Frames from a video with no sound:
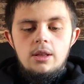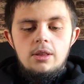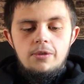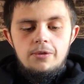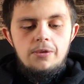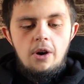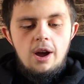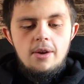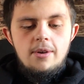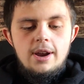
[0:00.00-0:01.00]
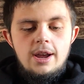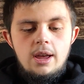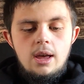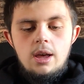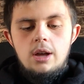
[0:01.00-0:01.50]
the
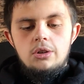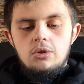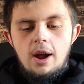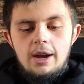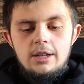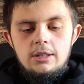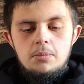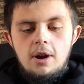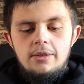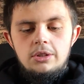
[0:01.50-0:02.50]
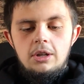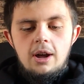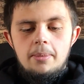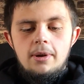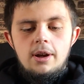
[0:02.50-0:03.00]
Fiery Dragon's Breath
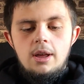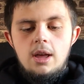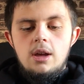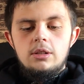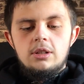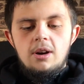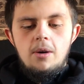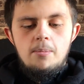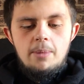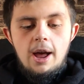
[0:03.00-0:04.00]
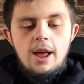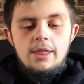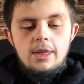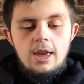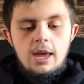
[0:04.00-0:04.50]
Sniper, to combat
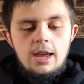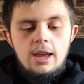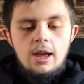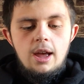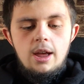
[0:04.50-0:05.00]
the heat.